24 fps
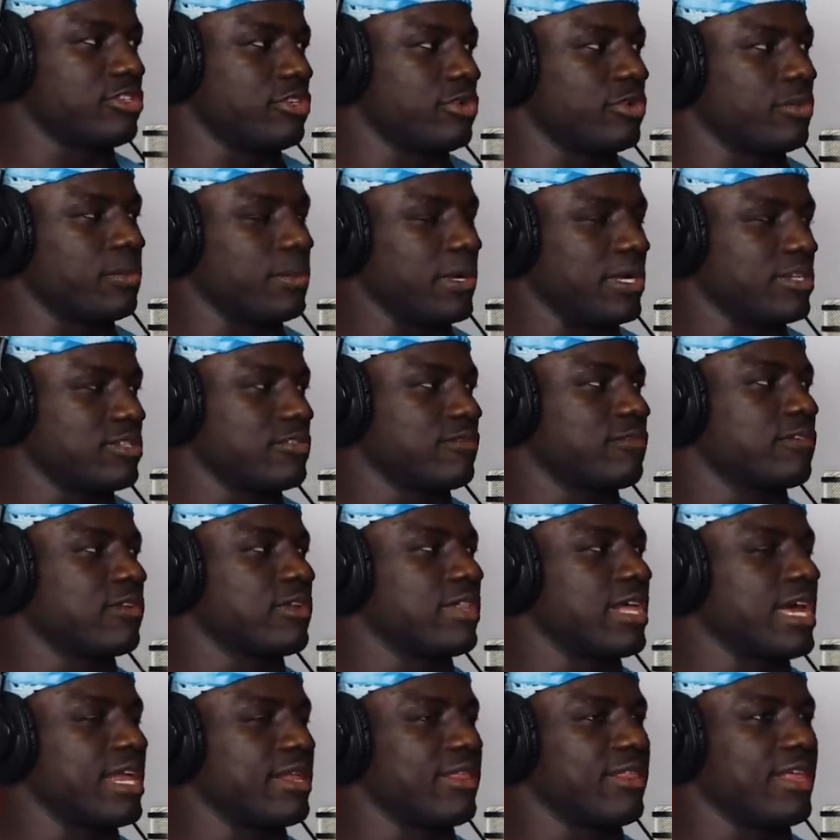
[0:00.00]
And you were present for
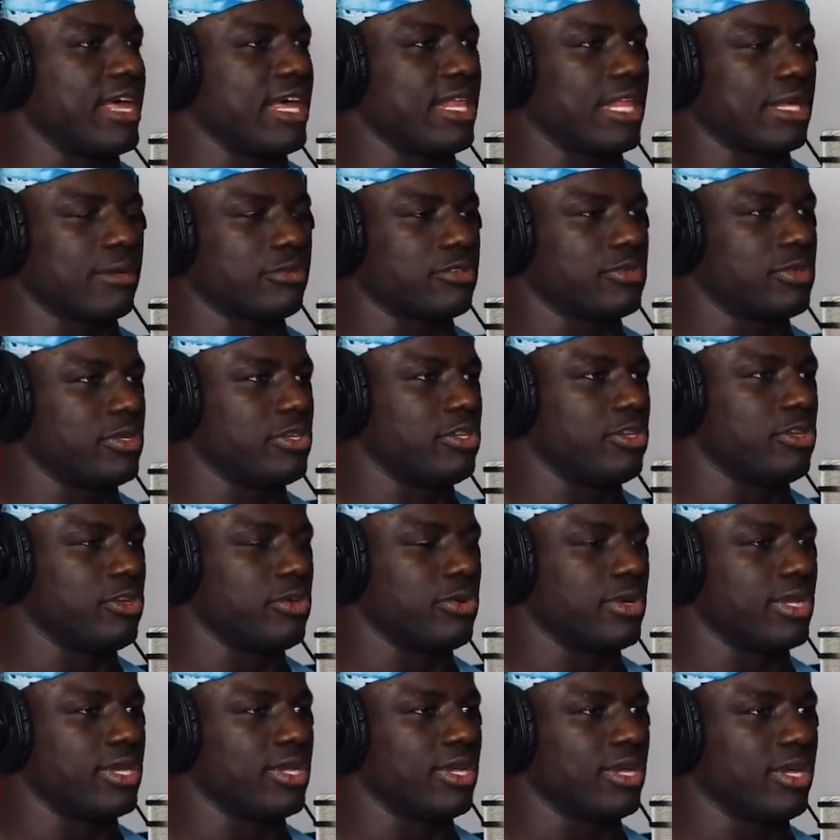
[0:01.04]
a lot of that, like between
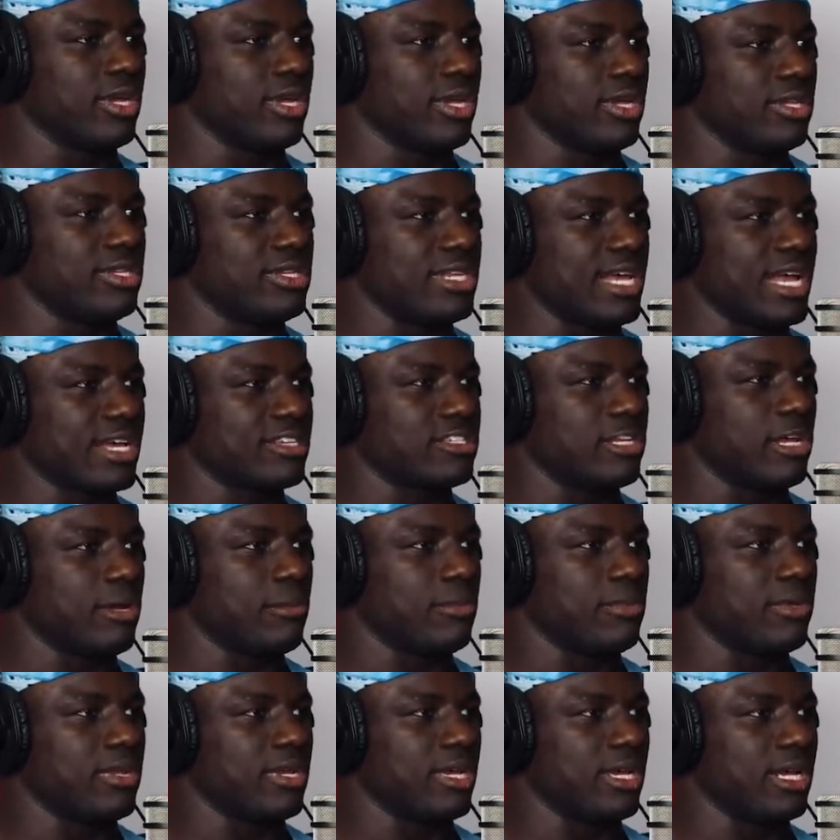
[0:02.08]
you and Dex
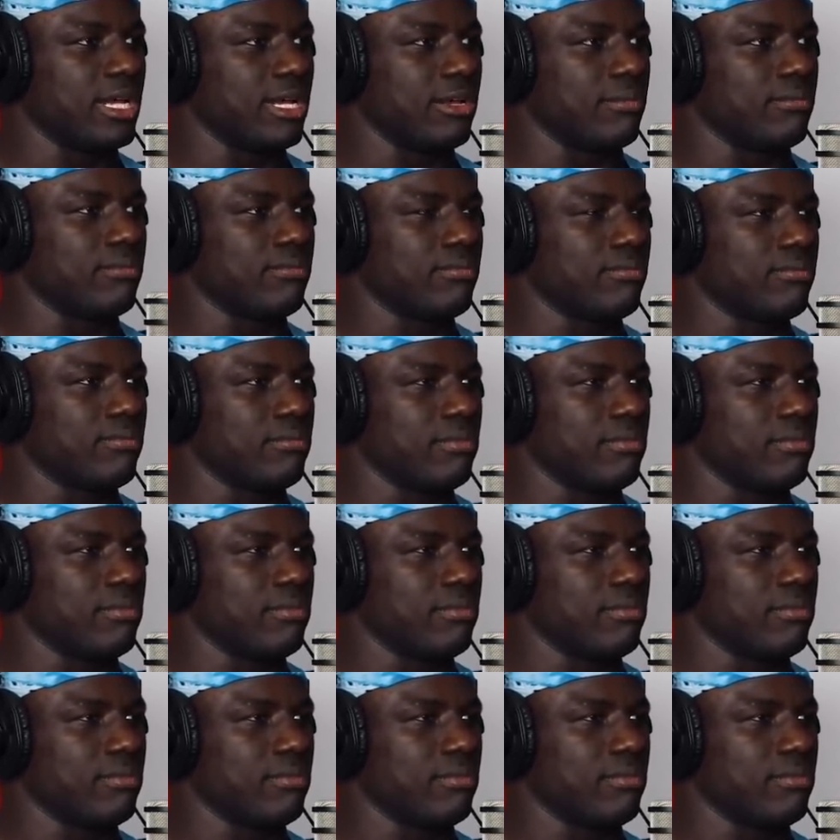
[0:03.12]
helping, um,